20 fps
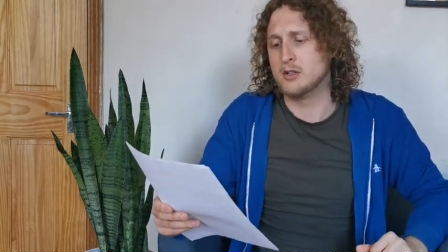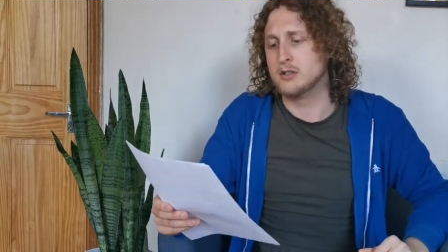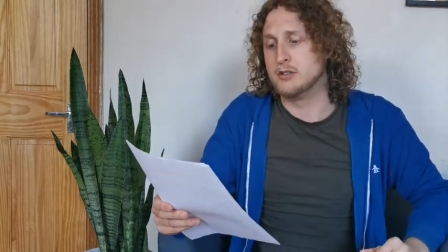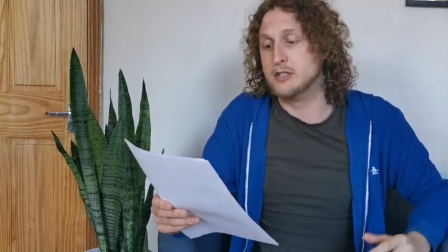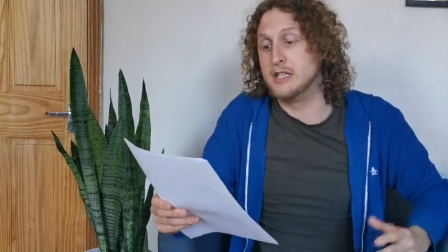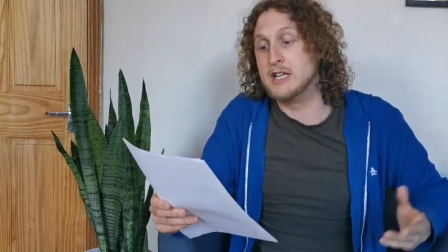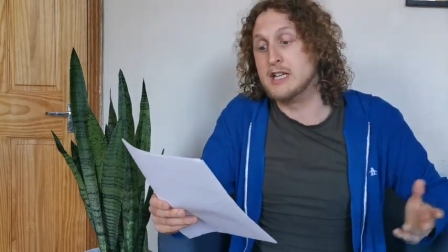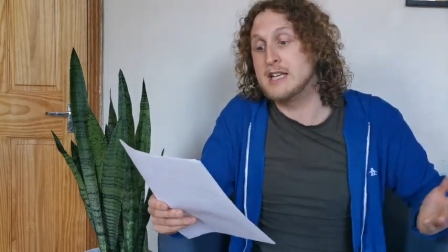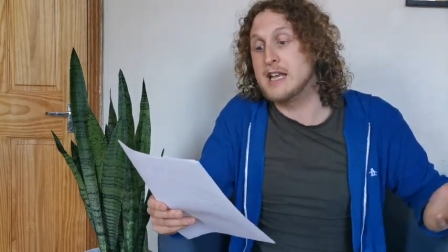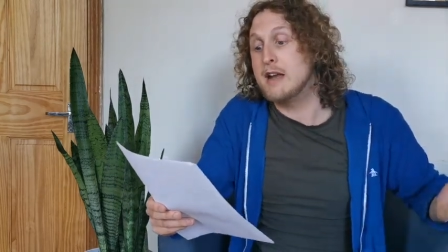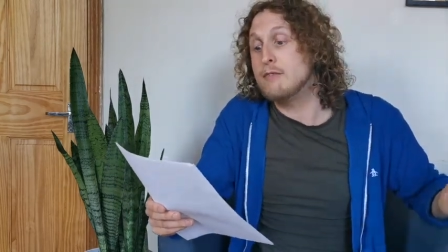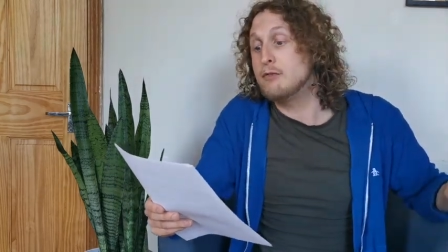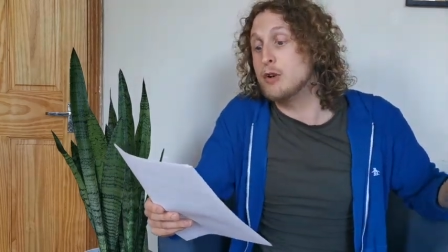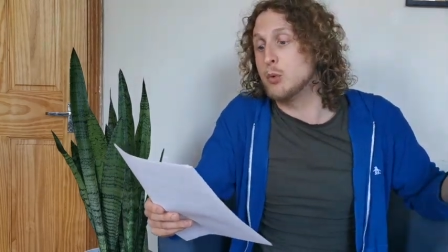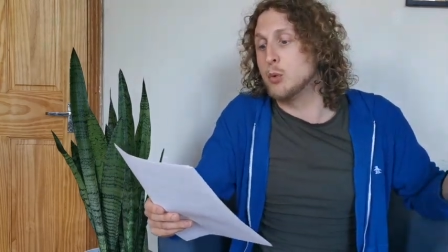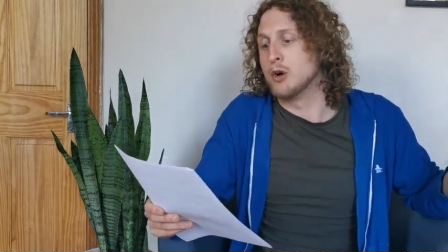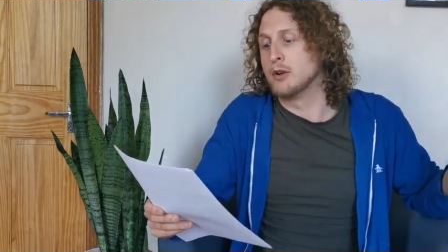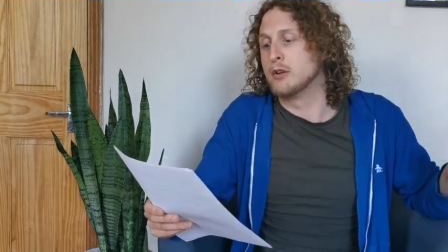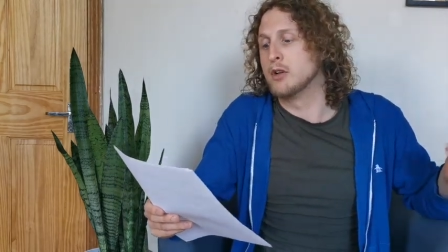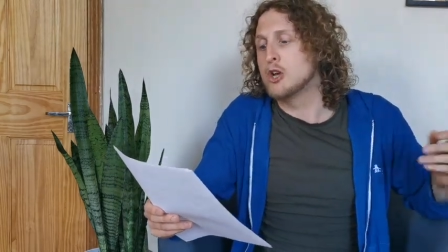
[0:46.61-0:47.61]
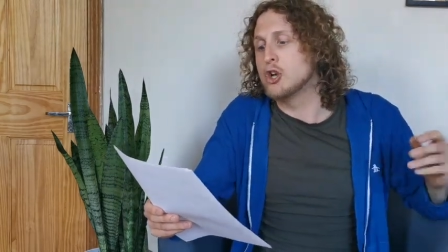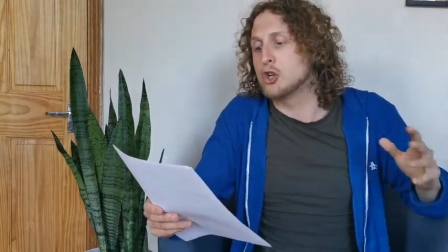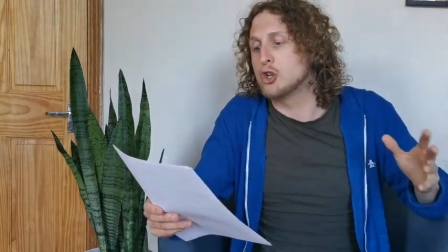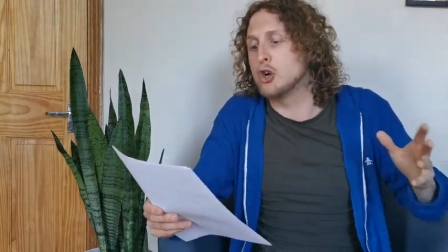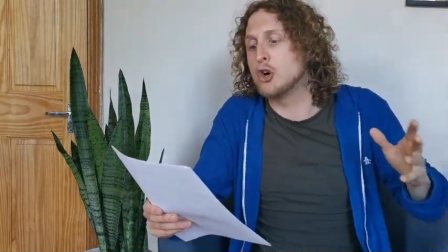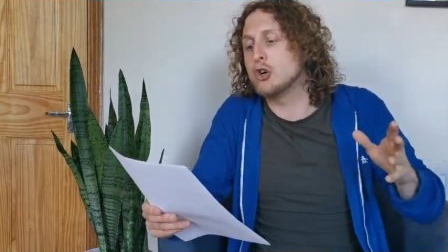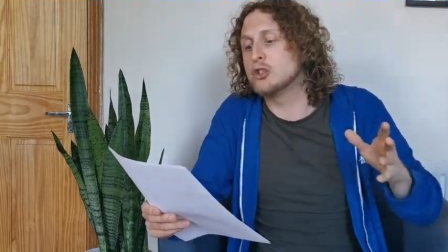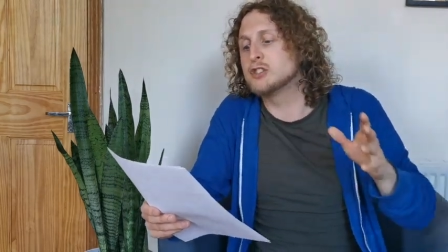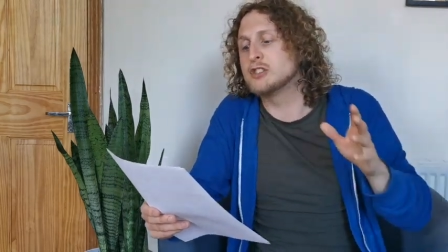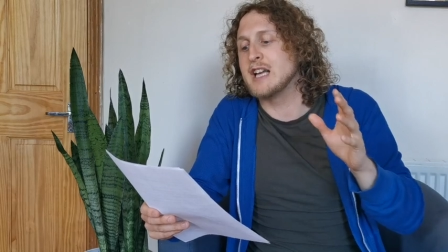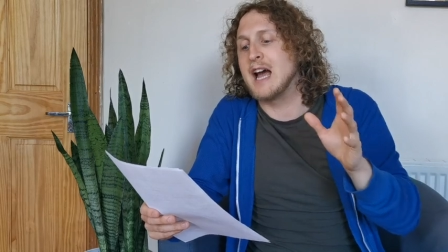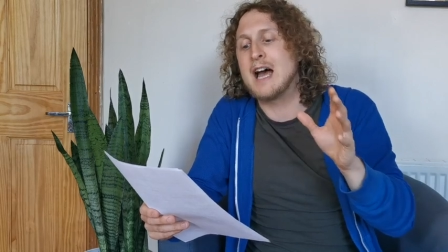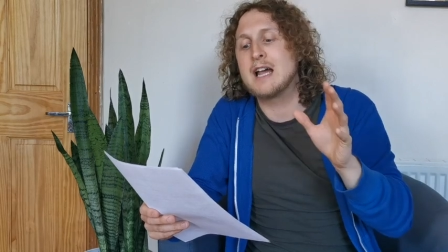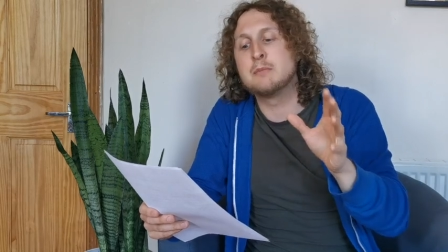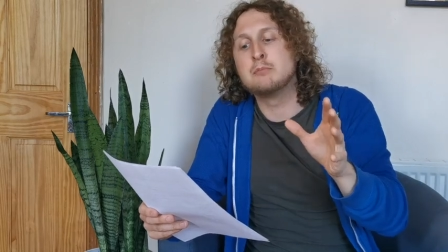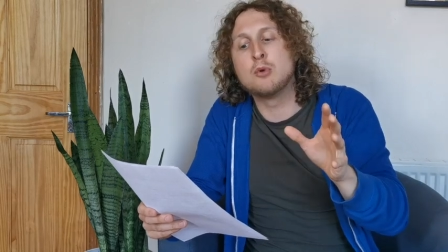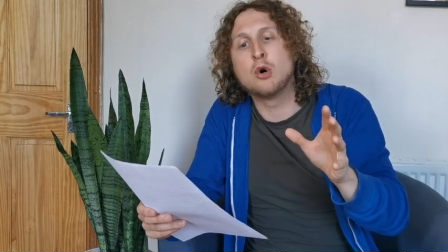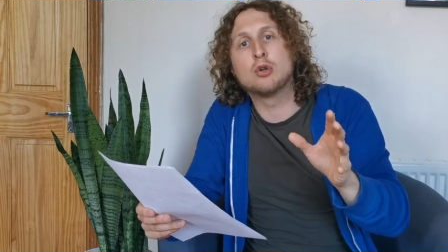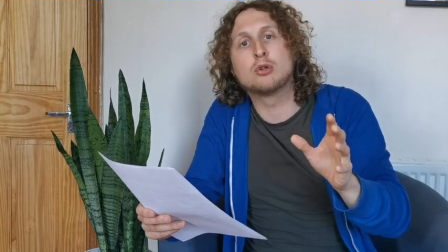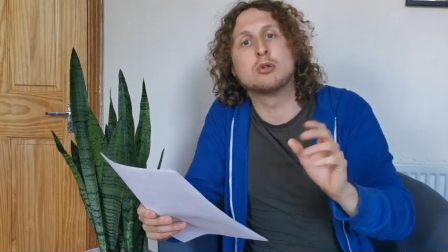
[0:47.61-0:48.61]
Nearly everyone, gods
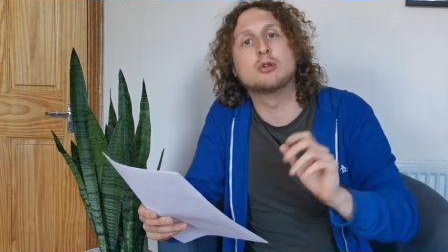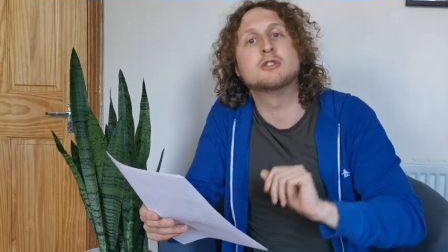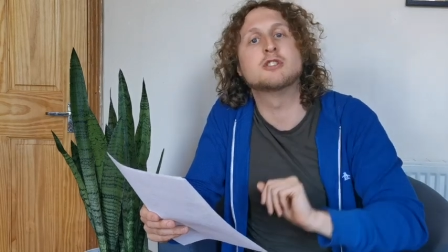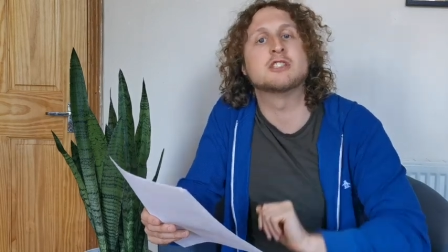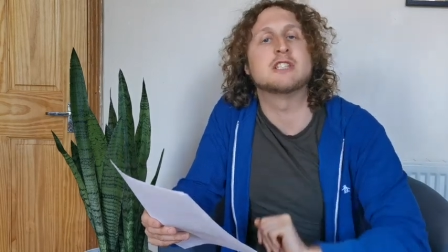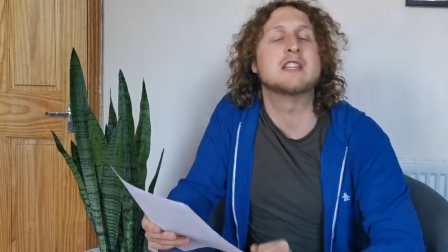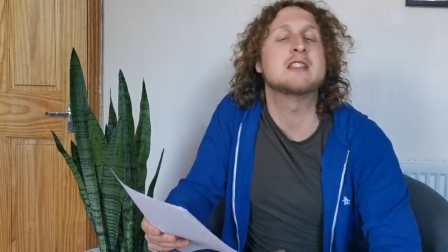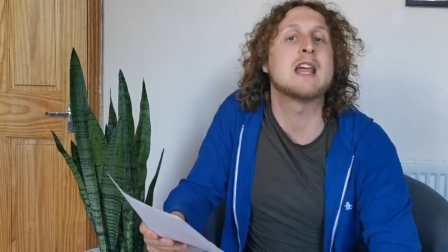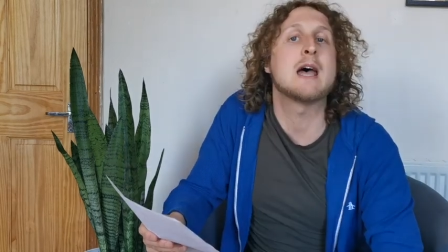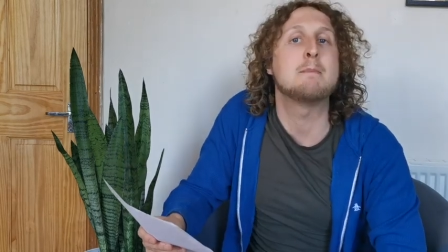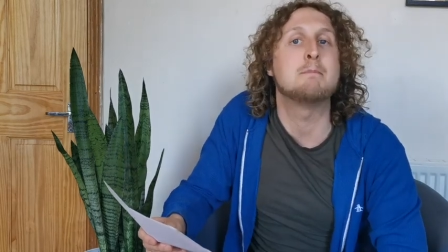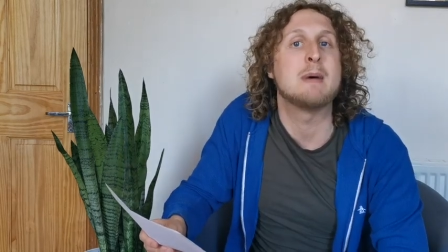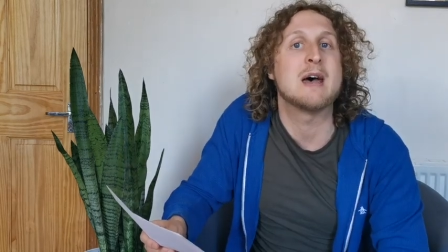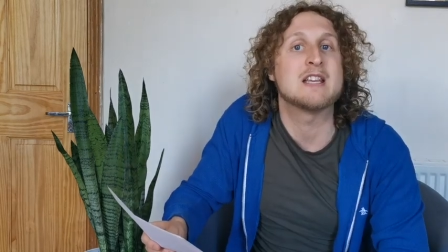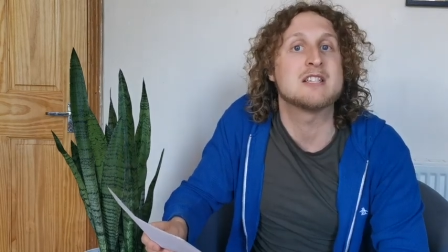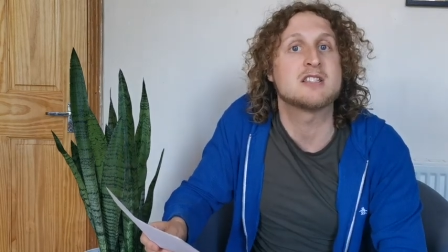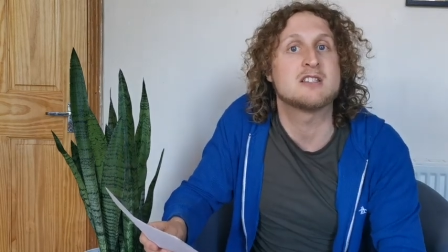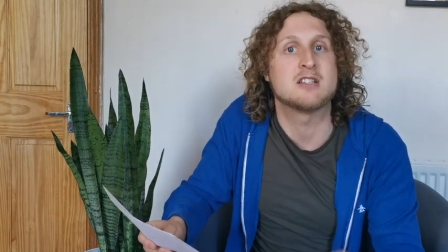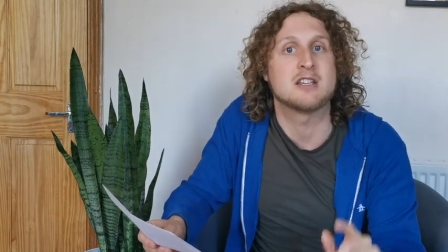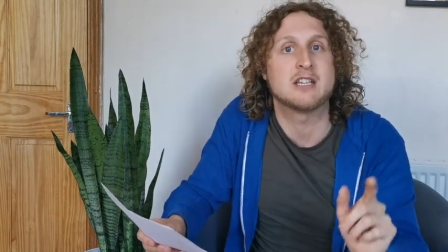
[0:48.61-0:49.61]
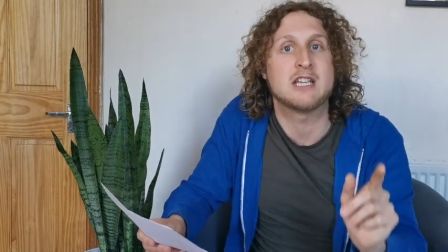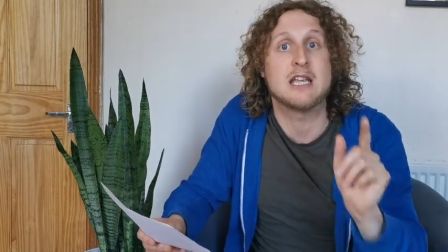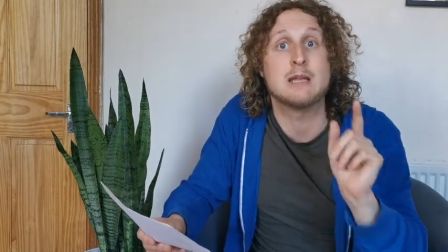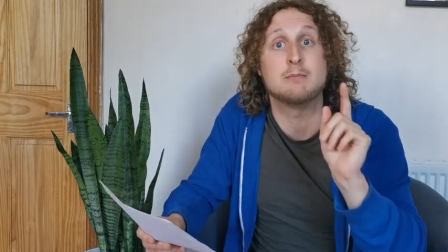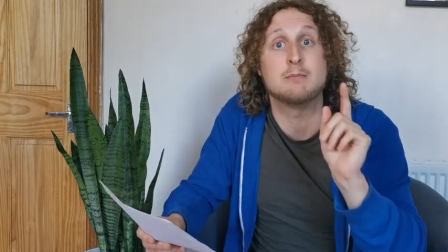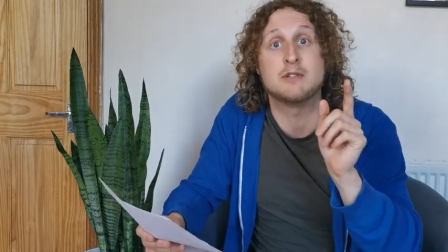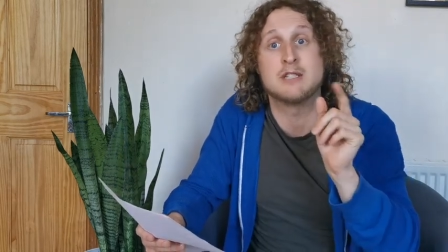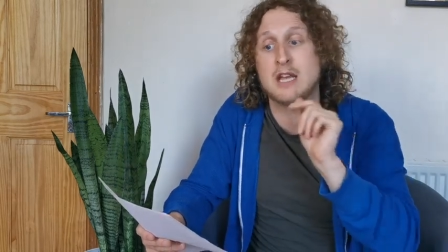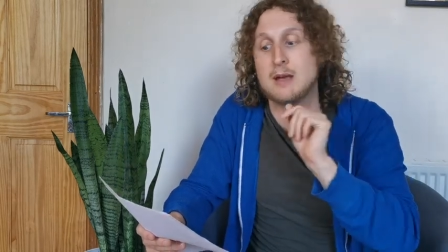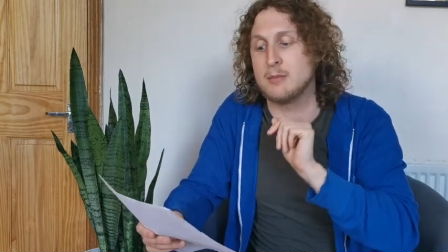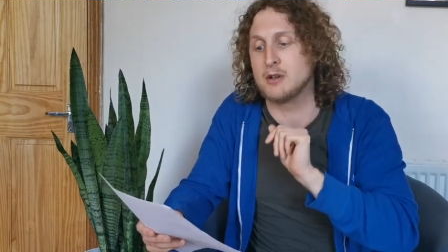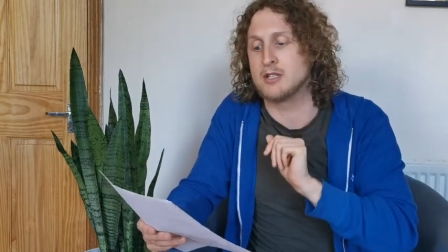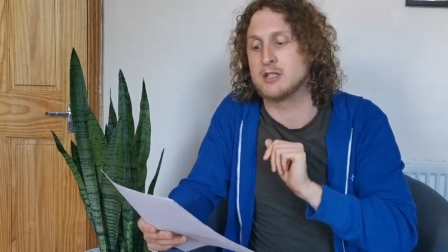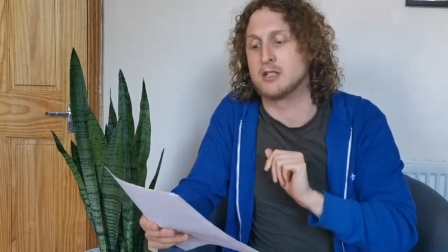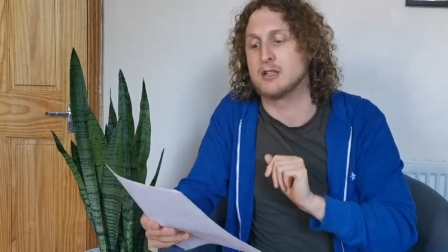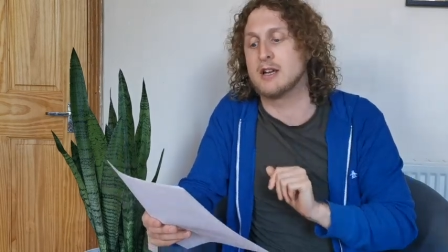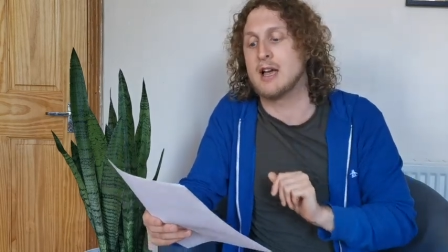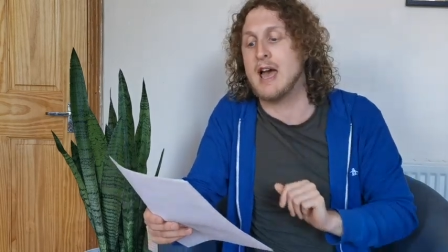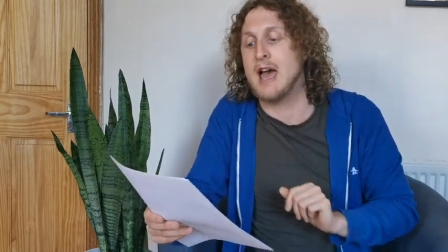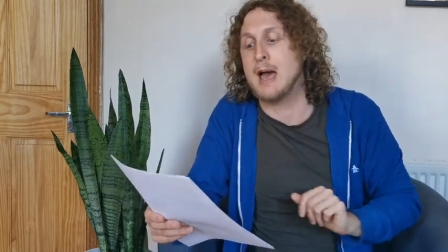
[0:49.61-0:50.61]
and mortals, did their best to keep
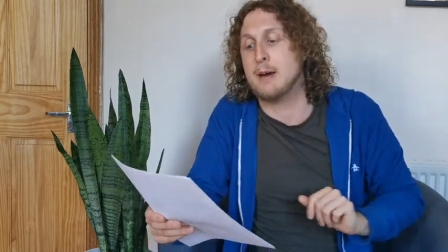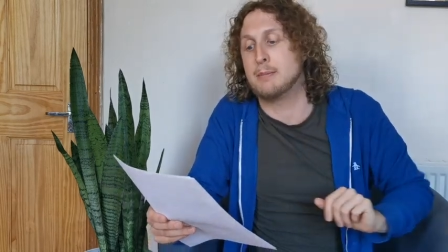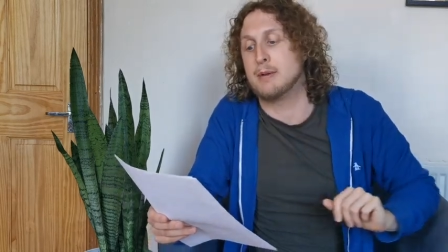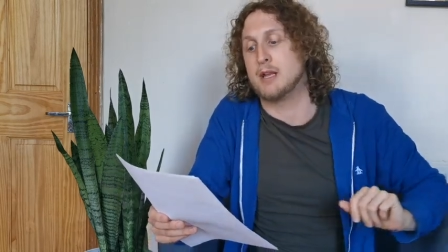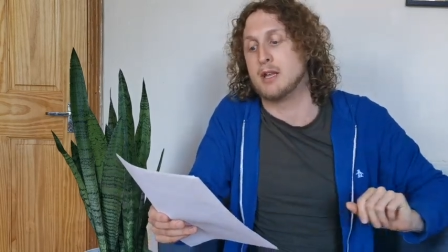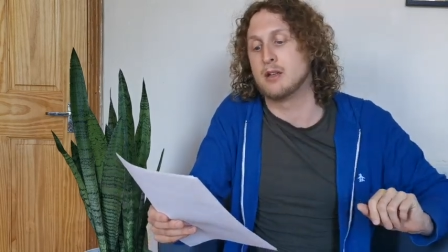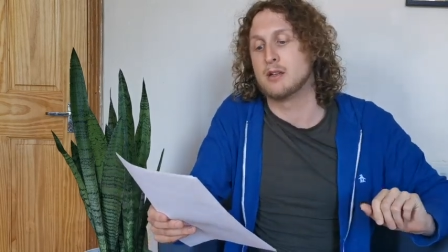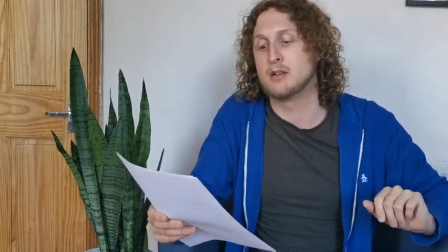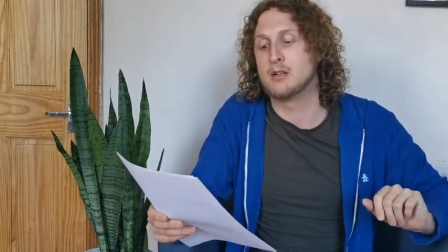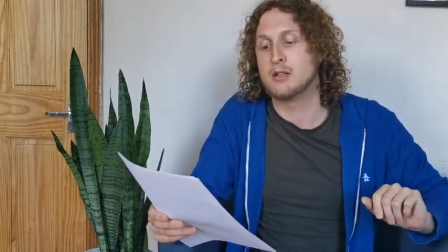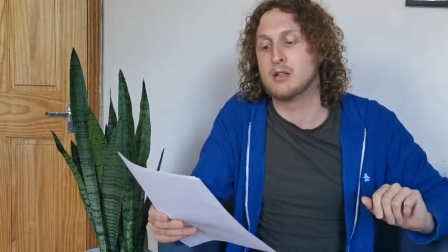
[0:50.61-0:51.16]
Demeter happy.